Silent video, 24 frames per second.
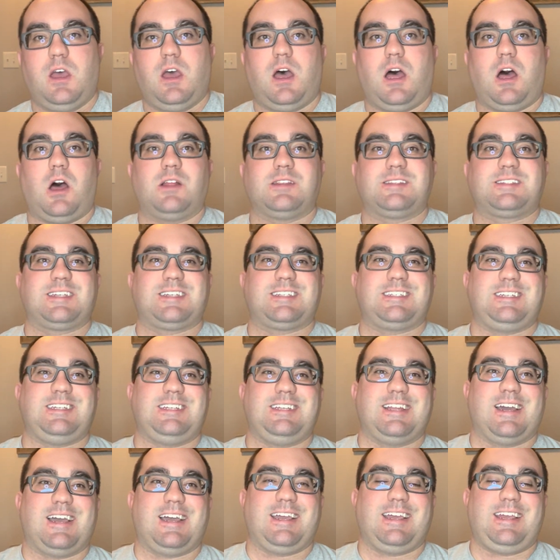on
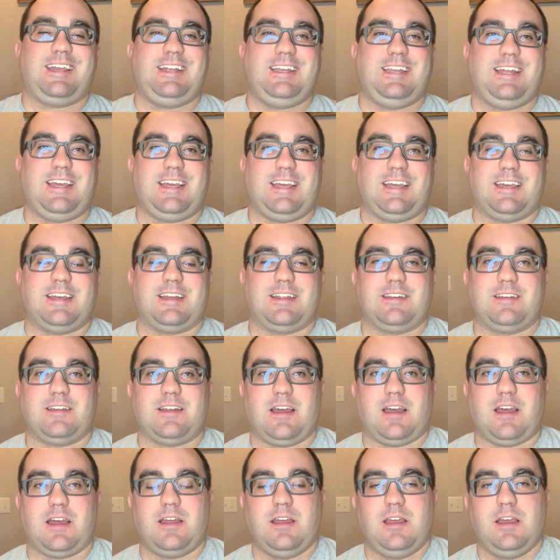69
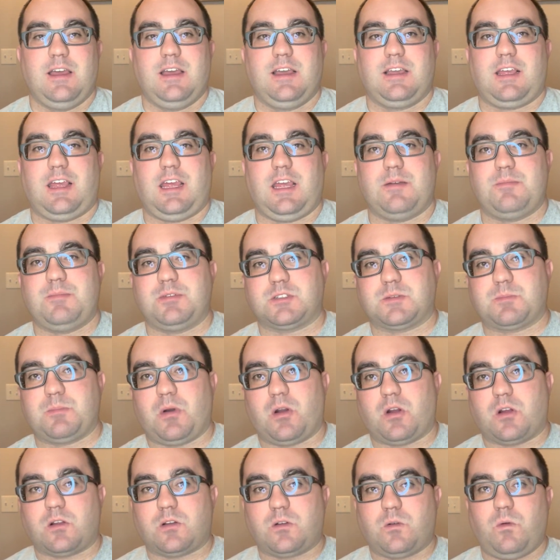and Campus
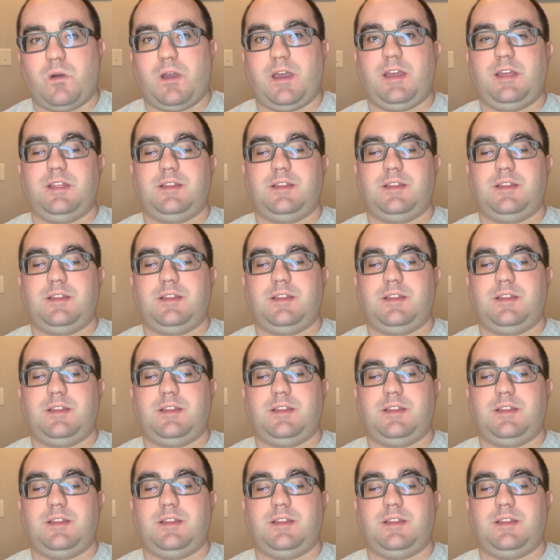Parkway.